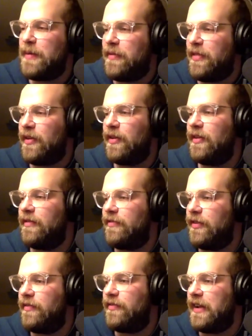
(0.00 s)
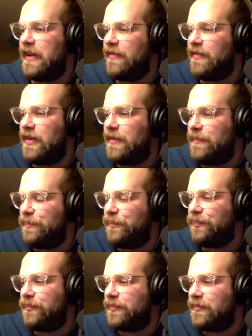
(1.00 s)
Yeah, because I was like, you had such
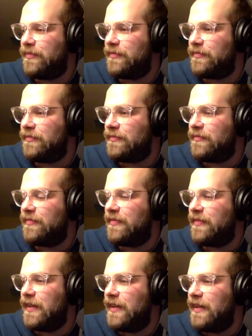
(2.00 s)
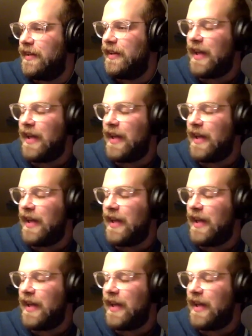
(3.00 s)
conviction and speed with that.